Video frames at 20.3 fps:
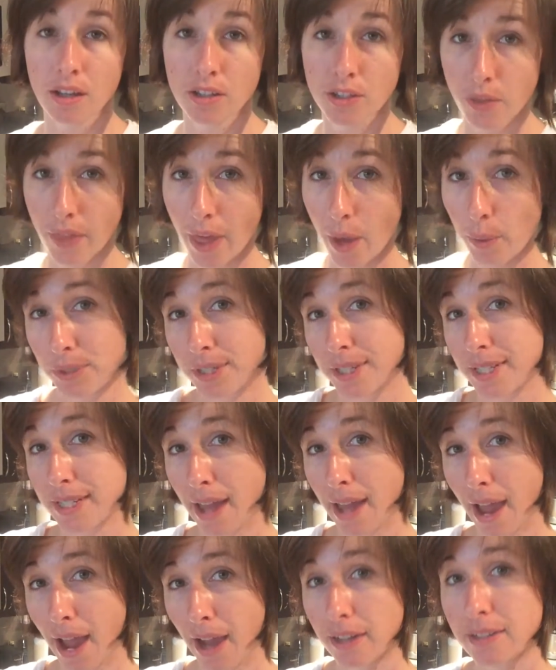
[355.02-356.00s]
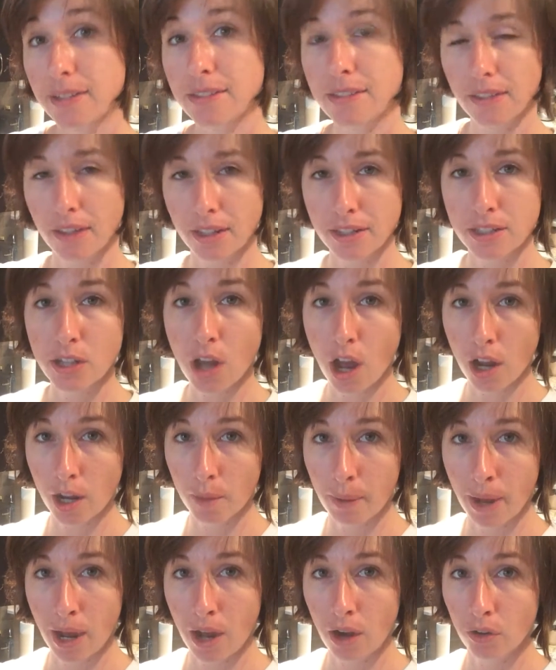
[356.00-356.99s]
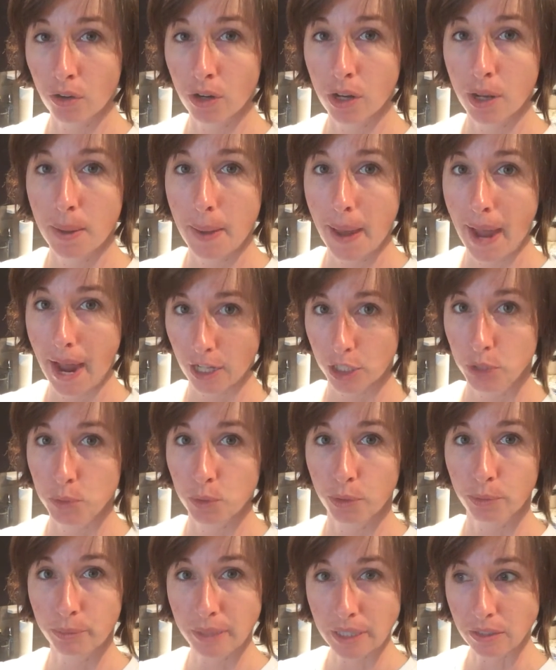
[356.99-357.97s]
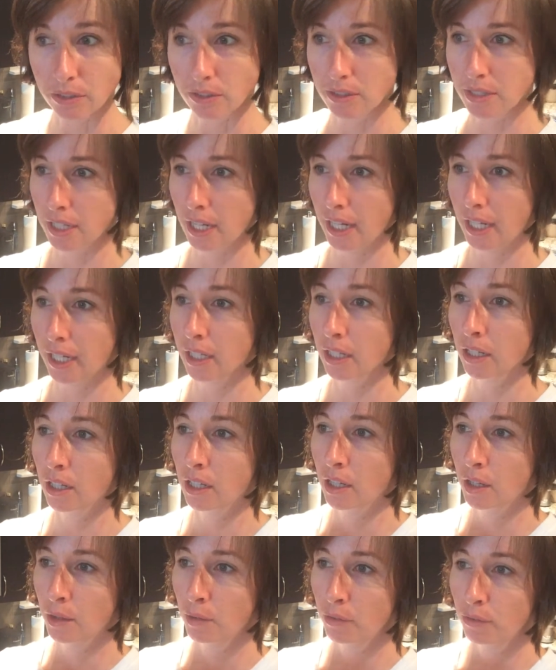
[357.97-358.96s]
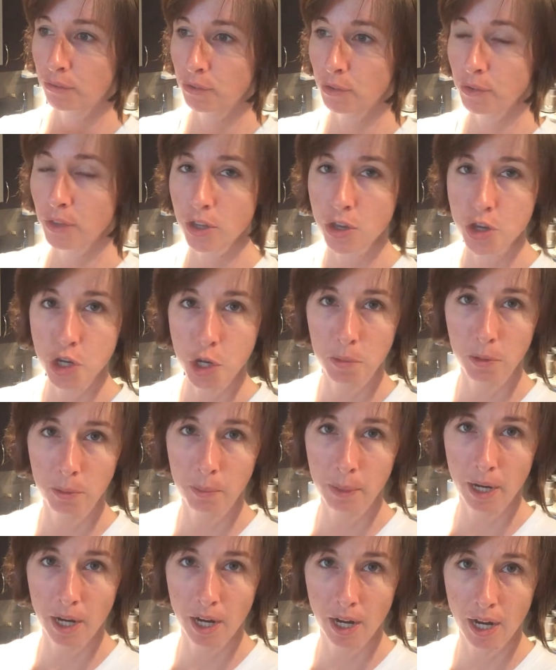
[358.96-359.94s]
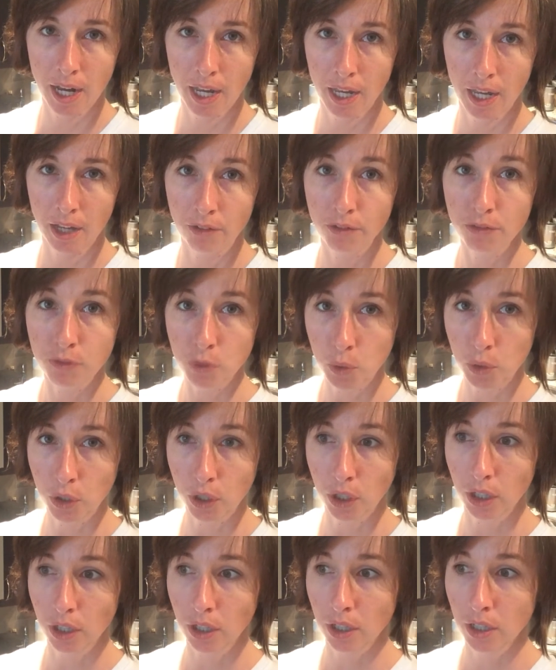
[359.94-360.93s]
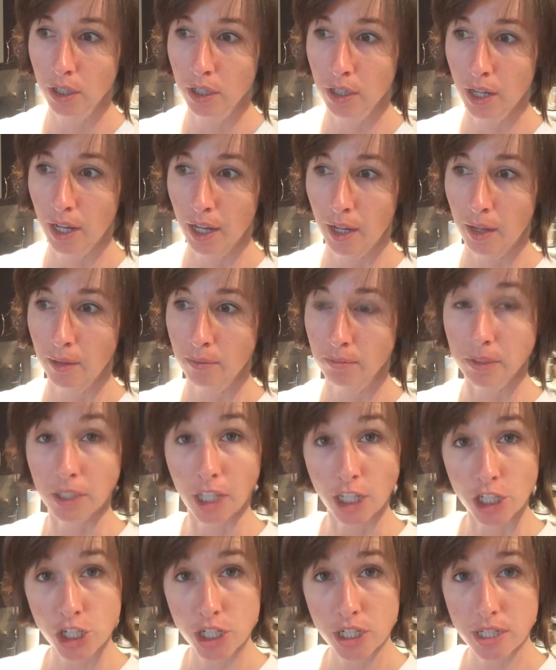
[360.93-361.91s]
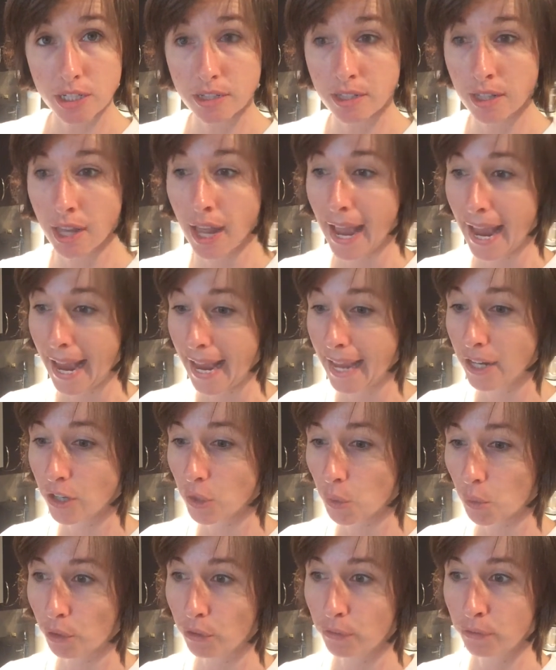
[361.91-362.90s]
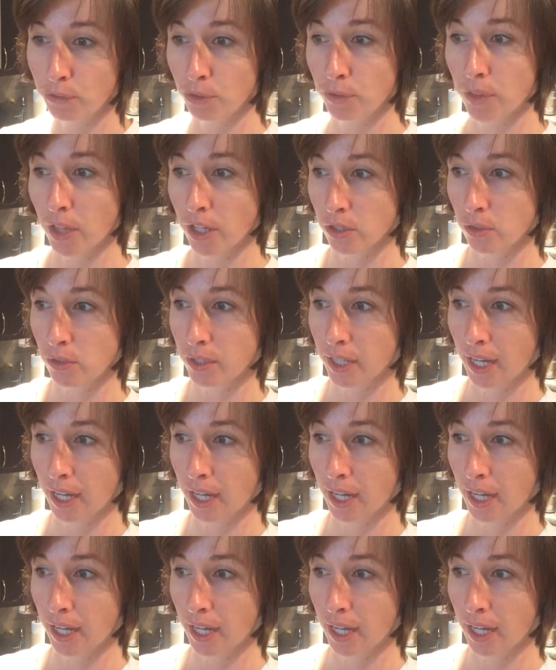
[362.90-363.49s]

so that was snacks. Let's talk about actual meals, like food that you can prepare ahead for lunches, and or food that you